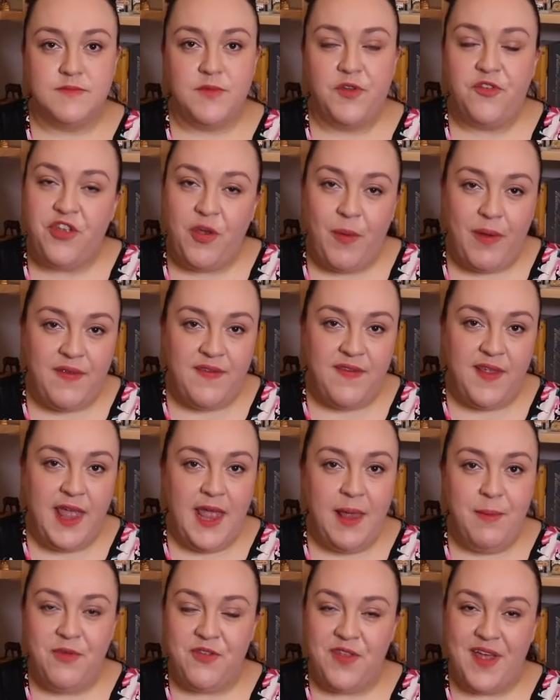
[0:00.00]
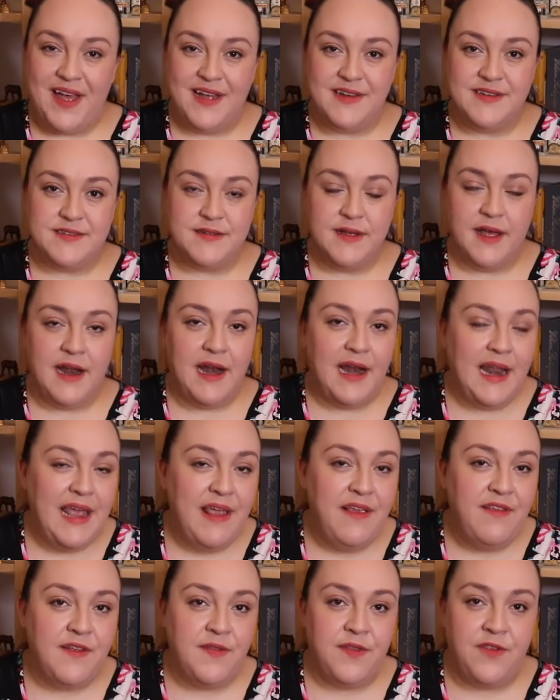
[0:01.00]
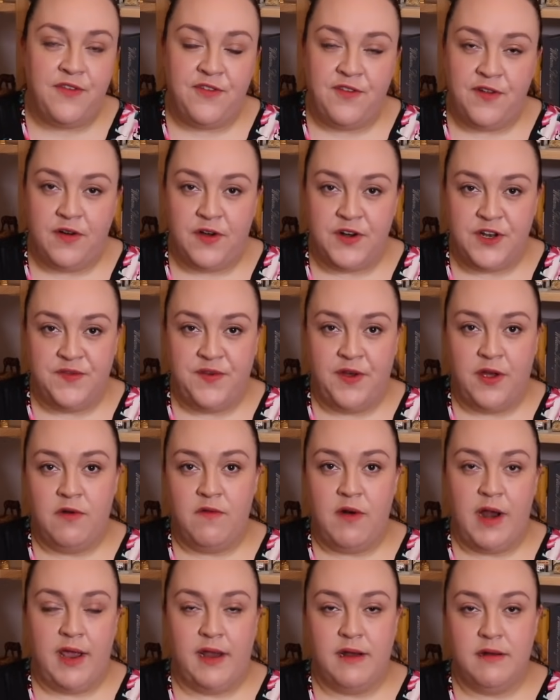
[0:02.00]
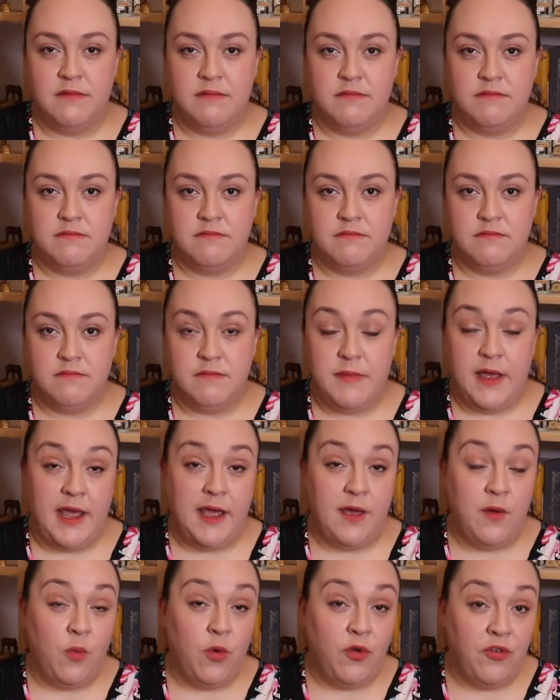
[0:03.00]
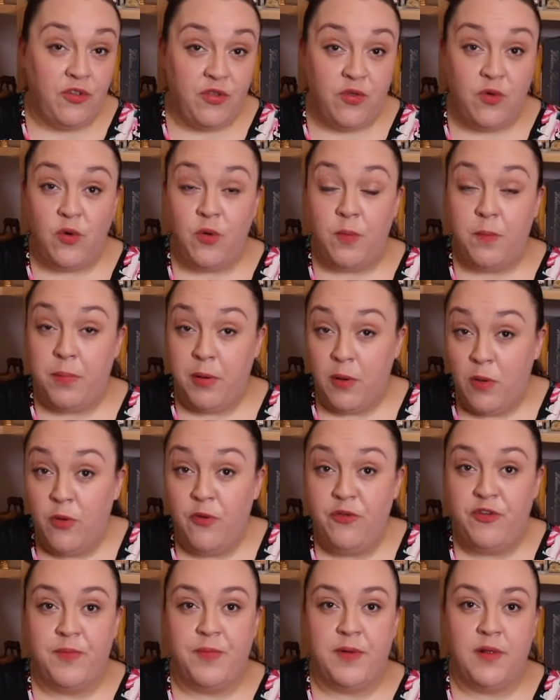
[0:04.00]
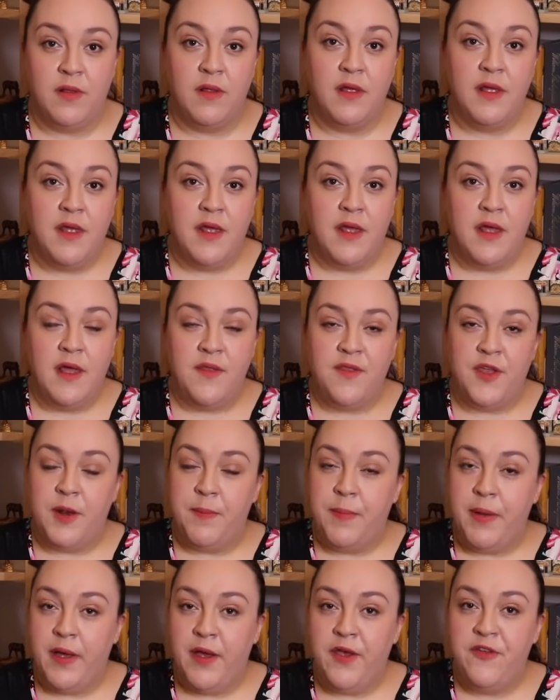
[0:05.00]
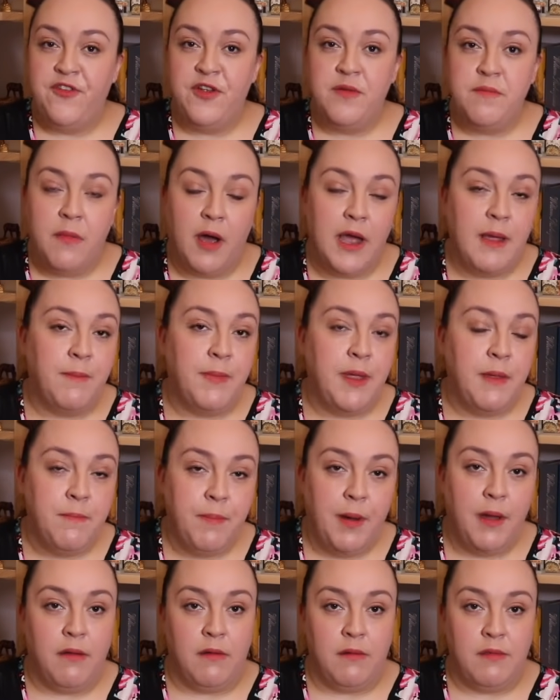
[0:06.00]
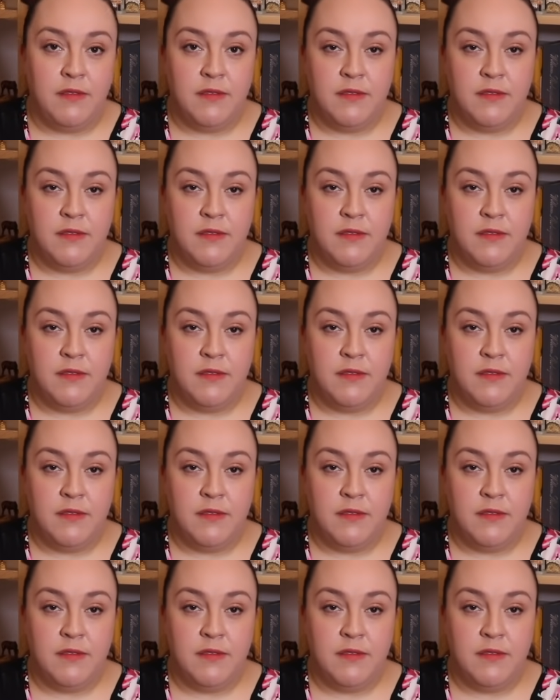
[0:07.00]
So it seems that, at least at the start of her reign, it was thought plausible that a person might be both